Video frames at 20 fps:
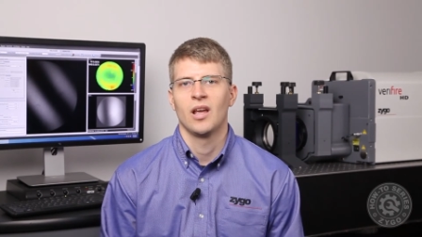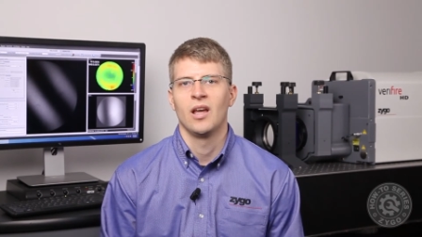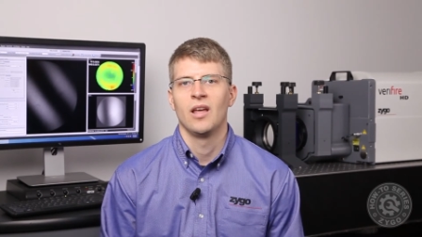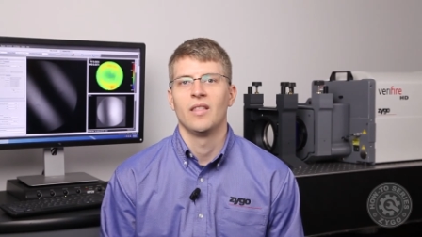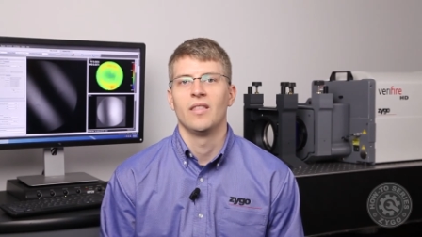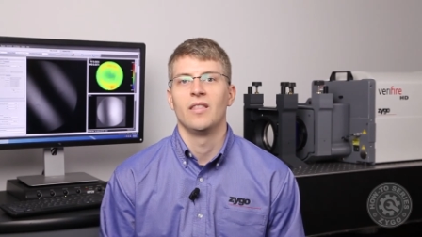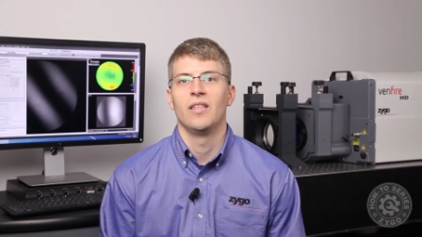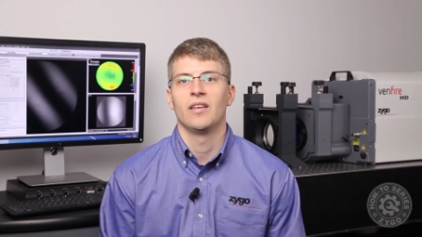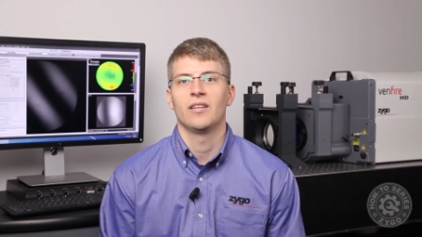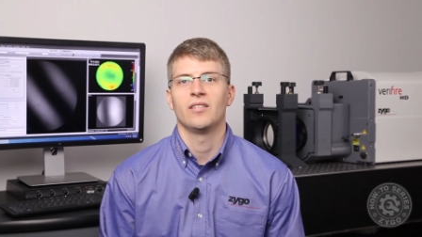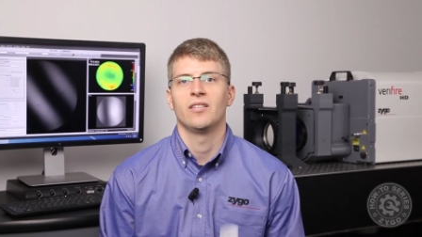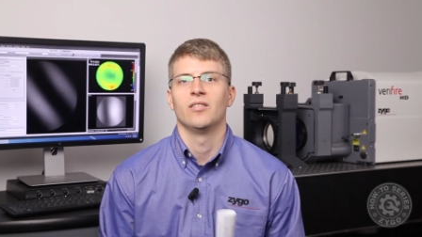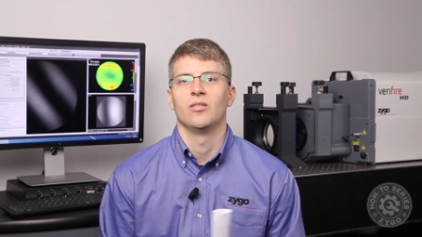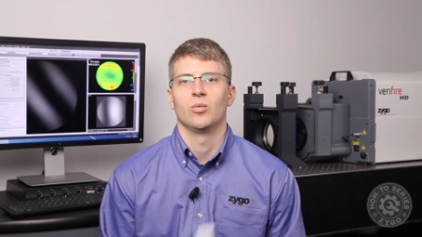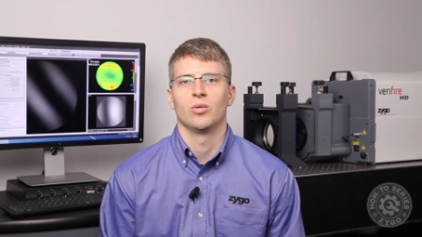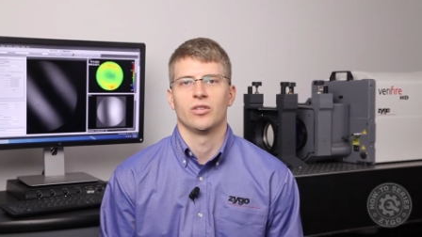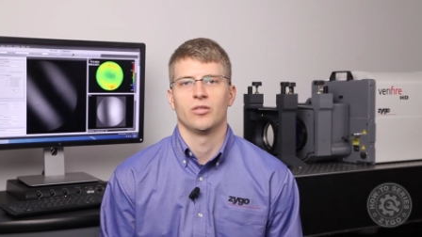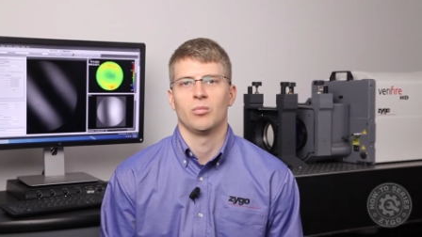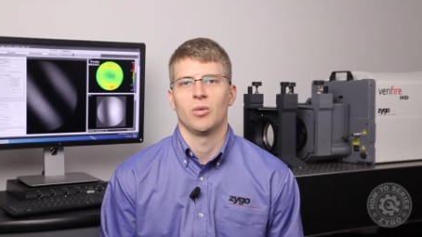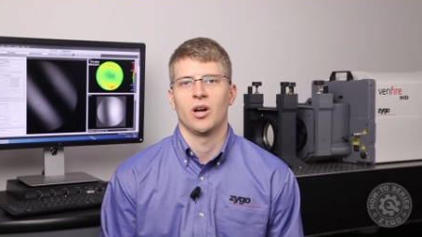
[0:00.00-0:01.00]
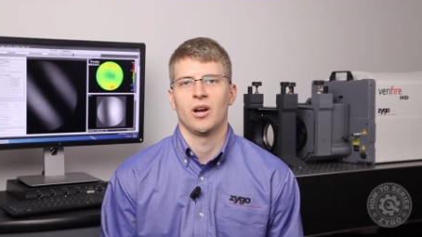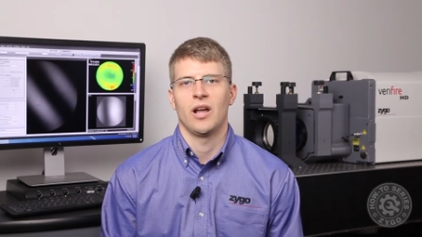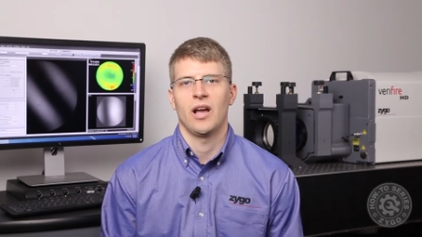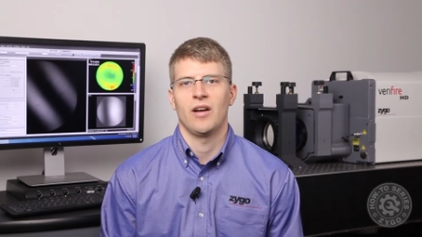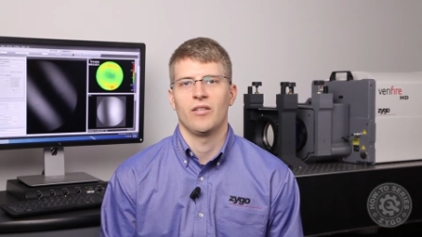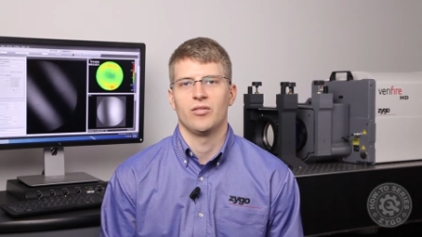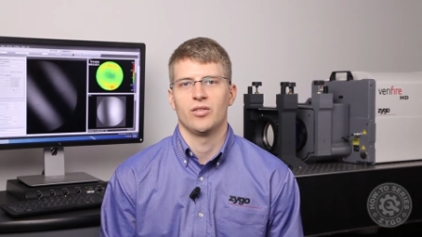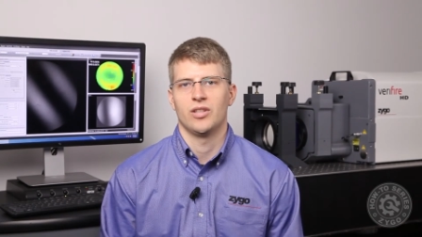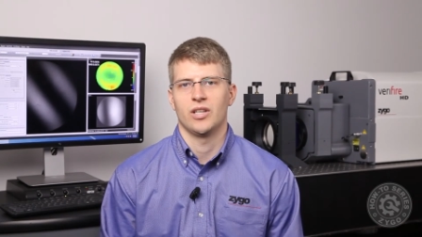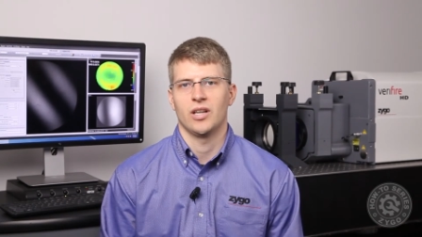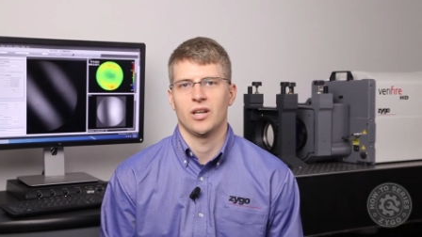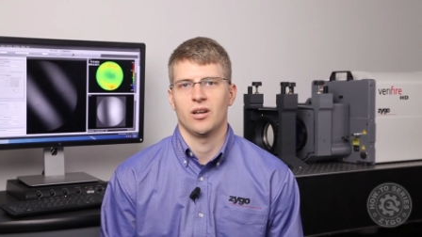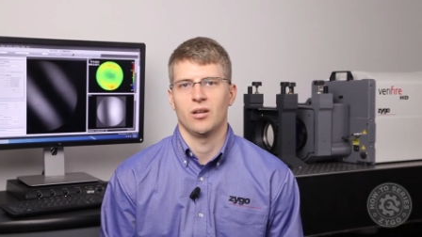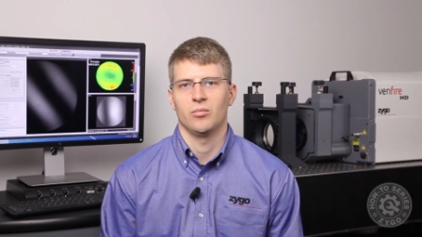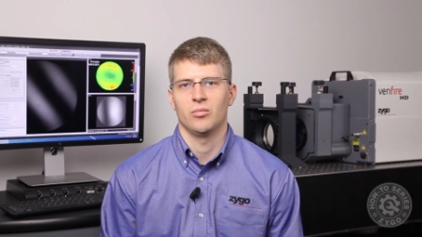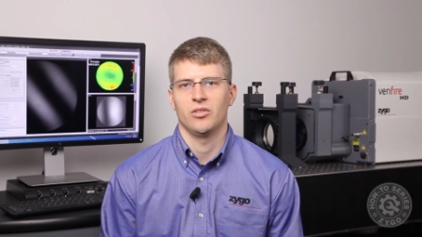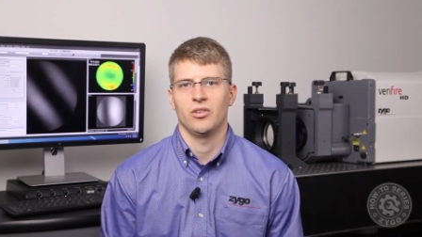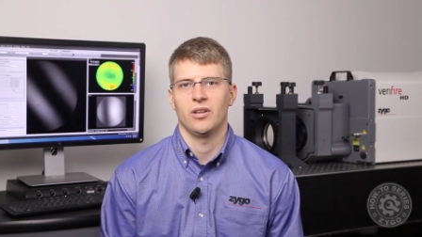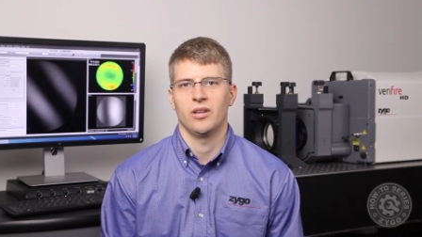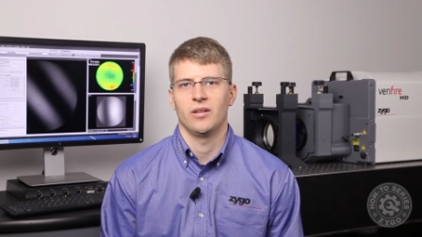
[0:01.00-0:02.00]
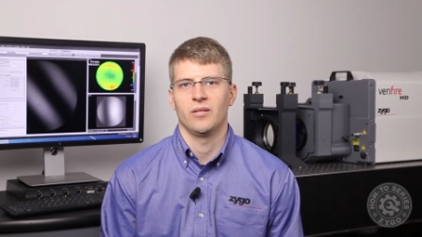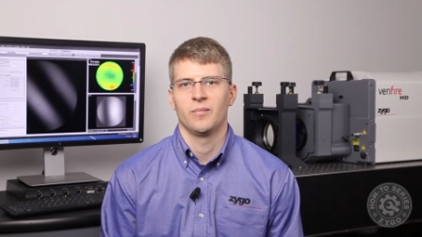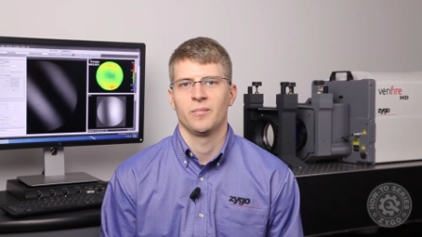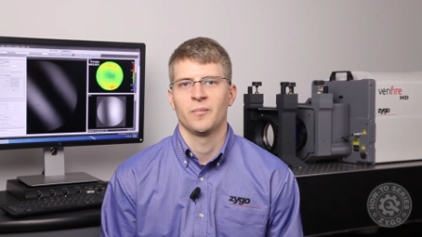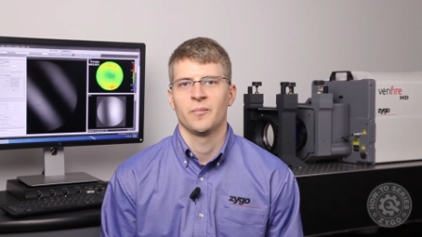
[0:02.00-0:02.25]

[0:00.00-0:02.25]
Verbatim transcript: This is where Smart Averaging comes in.